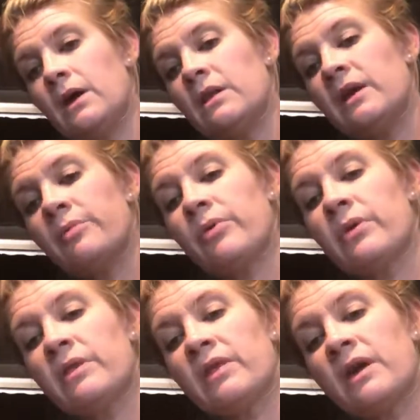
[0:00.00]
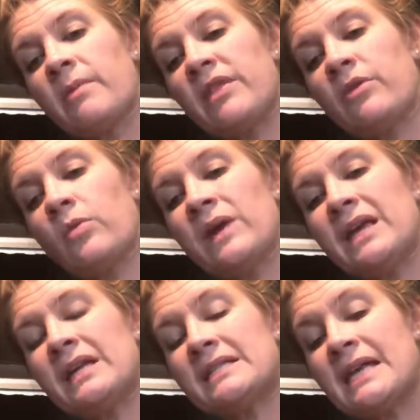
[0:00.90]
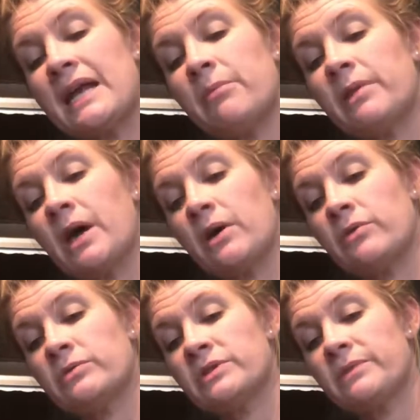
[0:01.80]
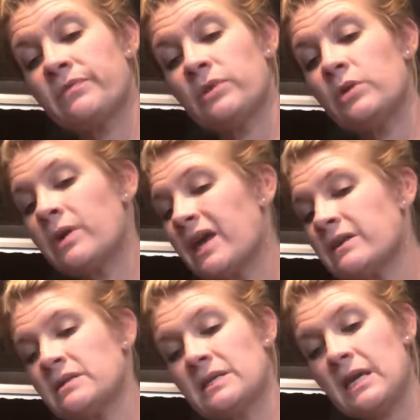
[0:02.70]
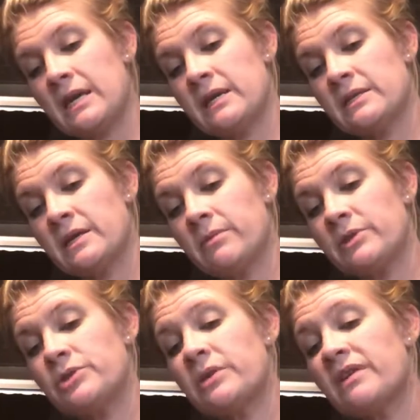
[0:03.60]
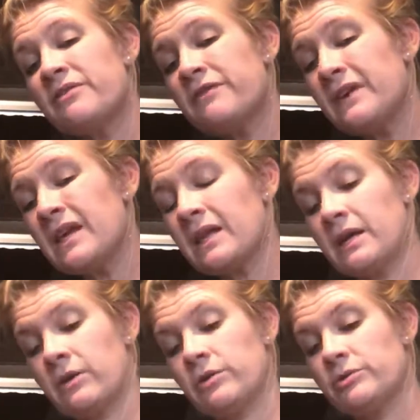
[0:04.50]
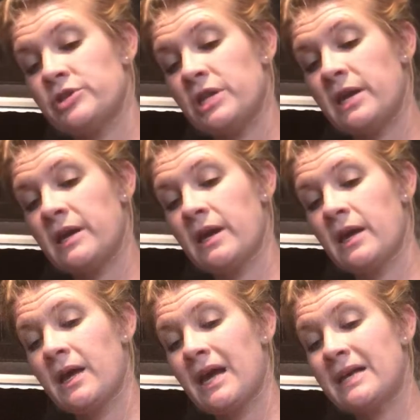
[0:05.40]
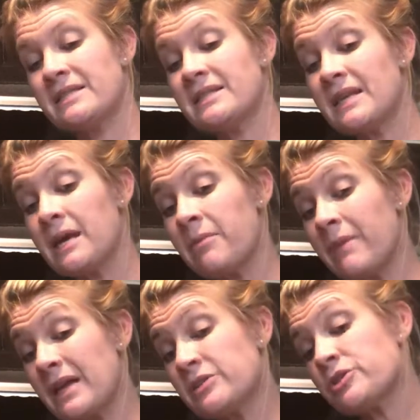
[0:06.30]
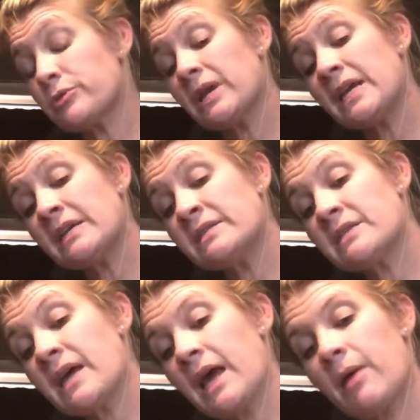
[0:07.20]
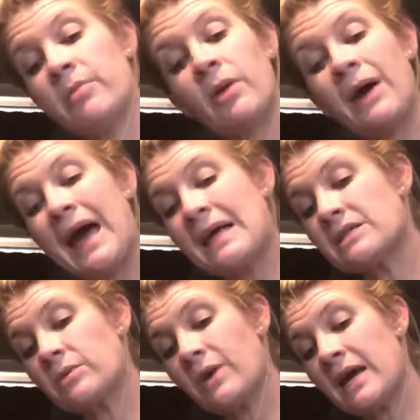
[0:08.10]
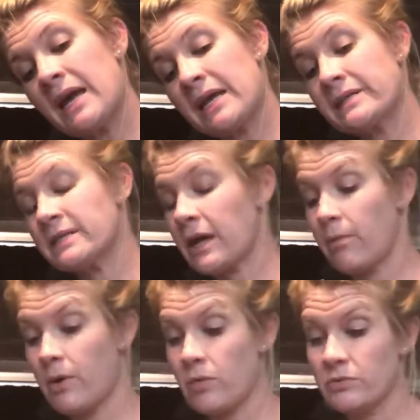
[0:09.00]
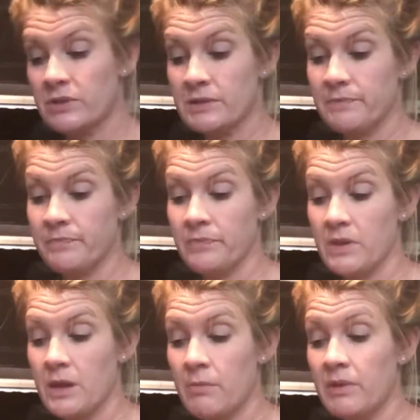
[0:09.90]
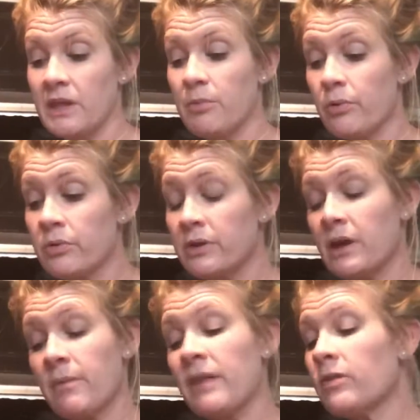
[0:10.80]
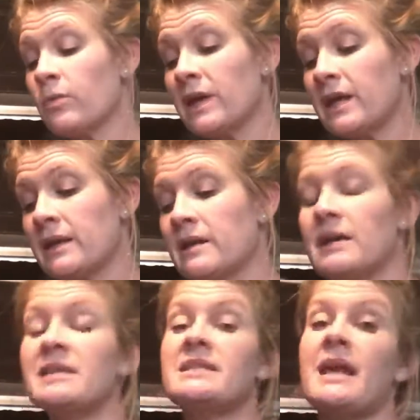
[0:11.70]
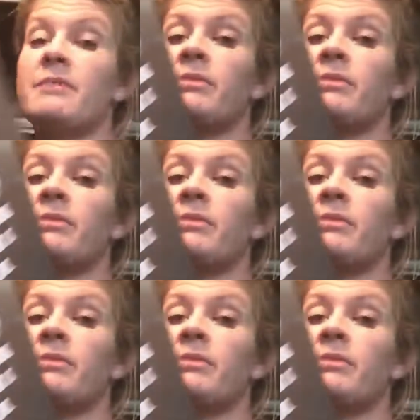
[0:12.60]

The important thing about the wind is that it blows. You can't see it, but you can feel it on your cheek and see it bend trees and blow hats away and sailboats. But the important thing about the wind is that it